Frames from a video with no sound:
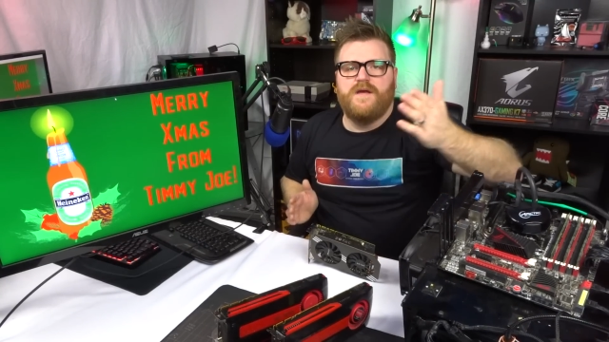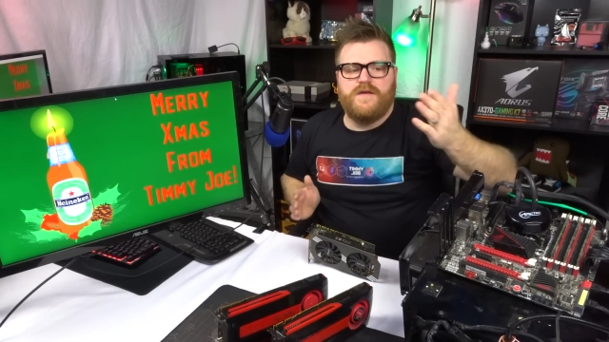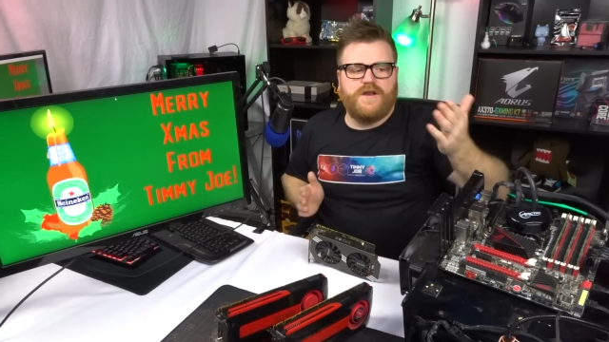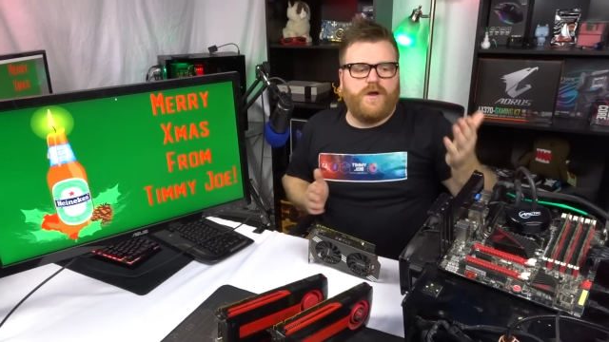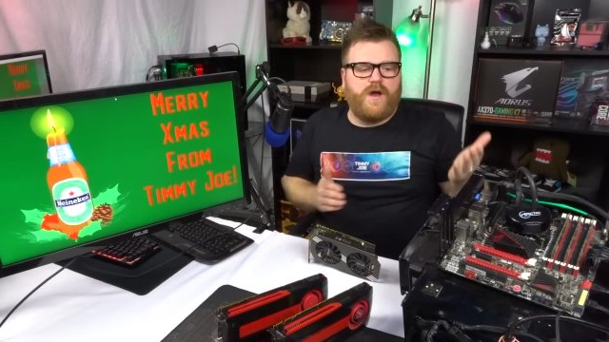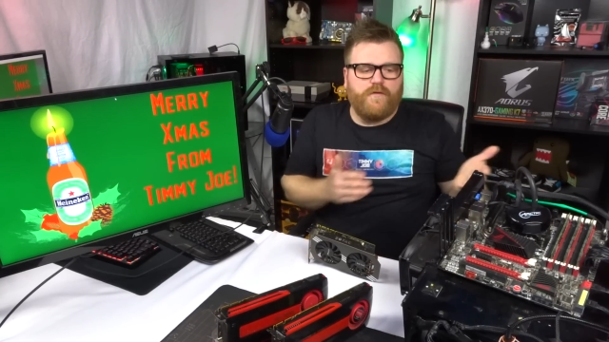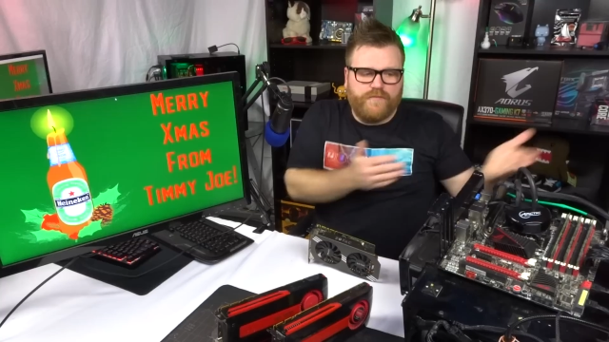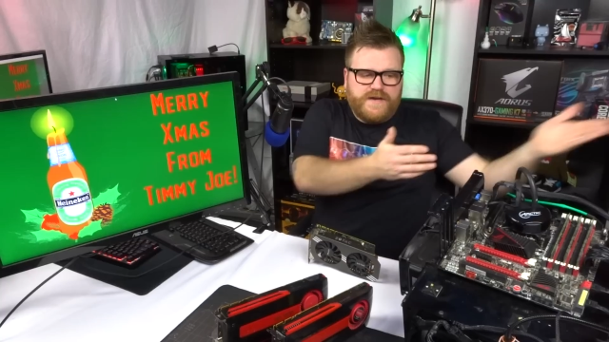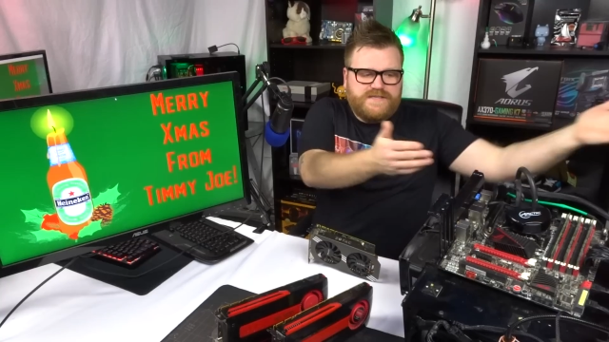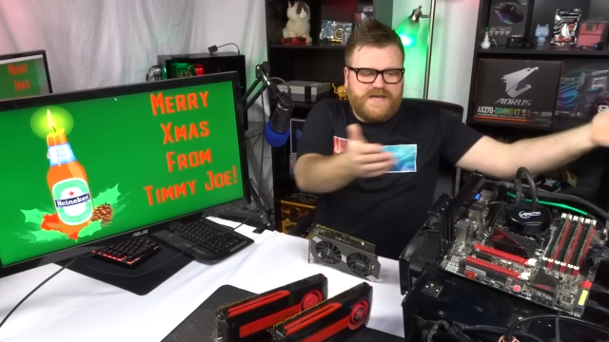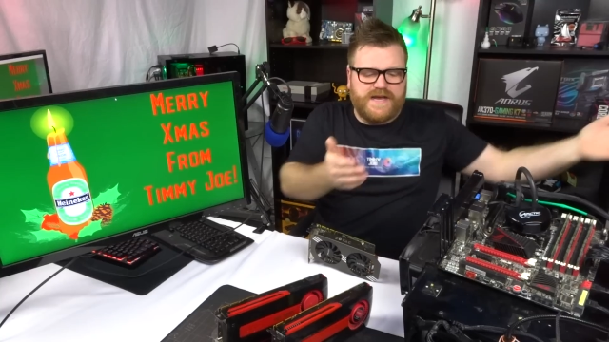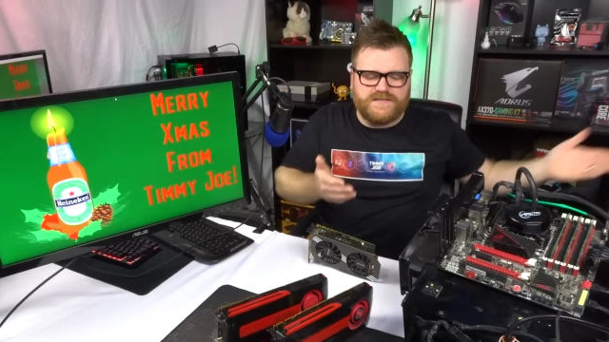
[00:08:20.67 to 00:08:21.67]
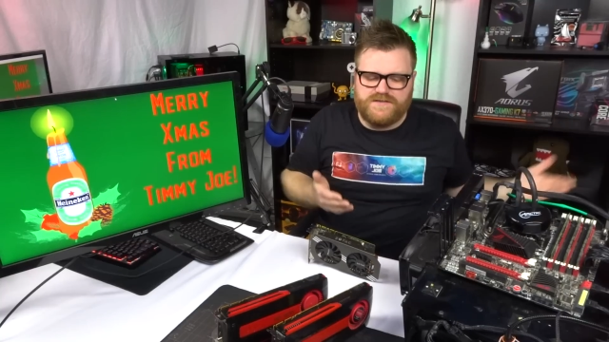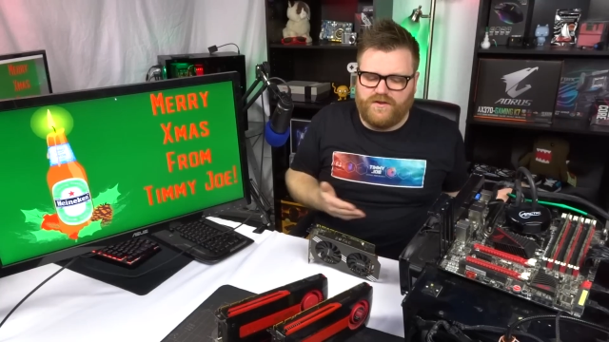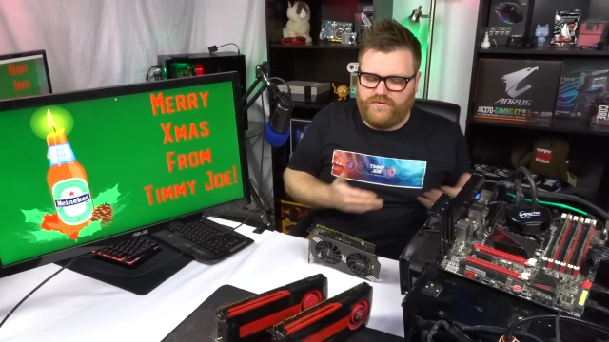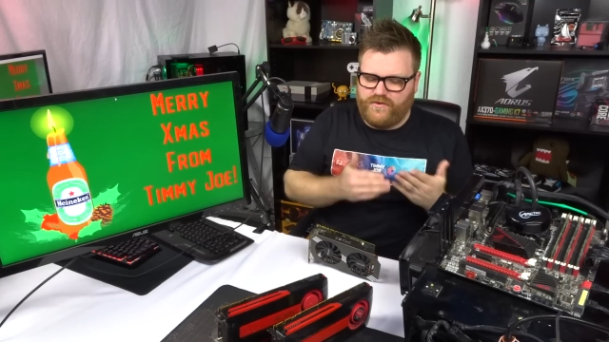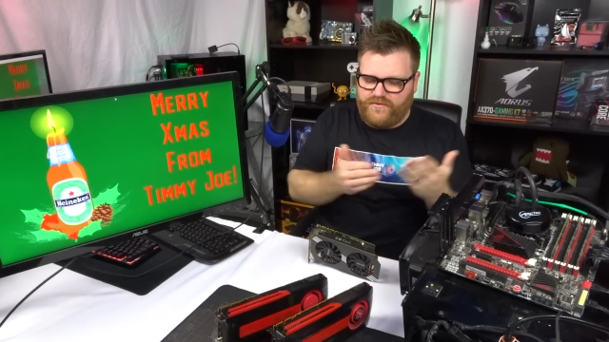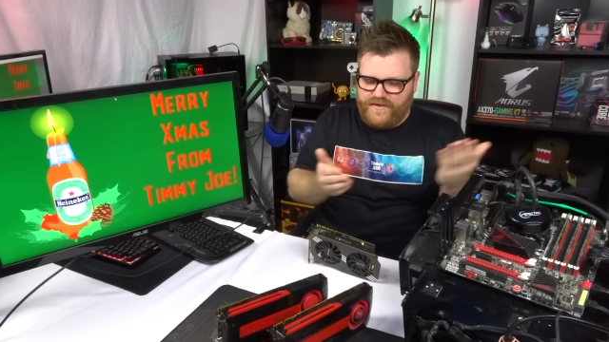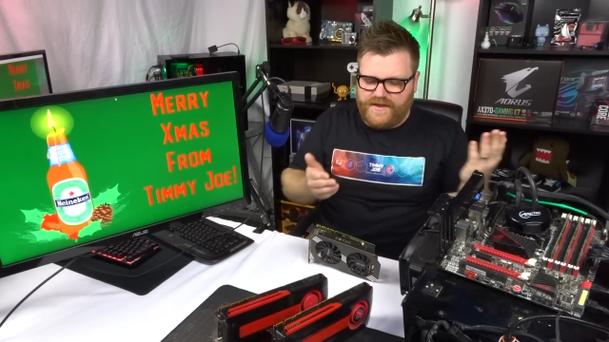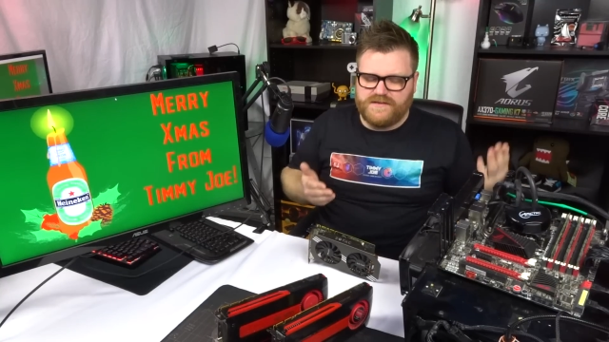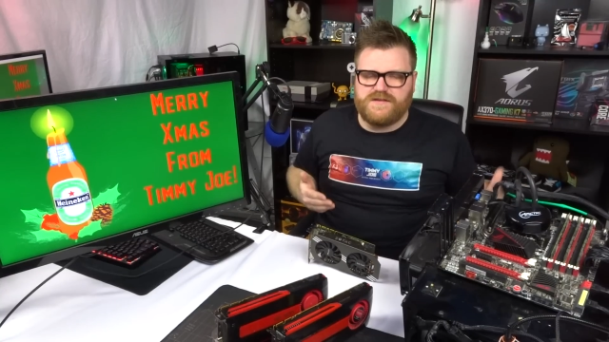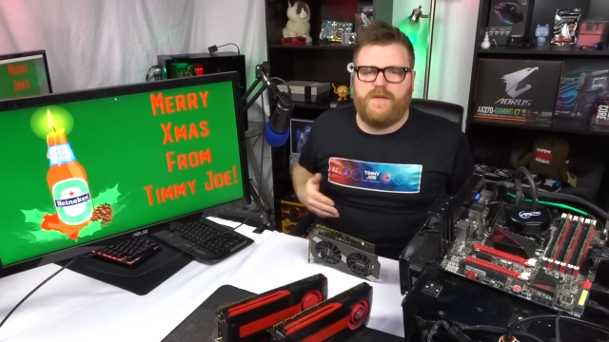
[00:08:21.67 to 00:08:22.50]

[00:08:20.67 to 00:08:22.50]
you know, I'll retest, I'll do things,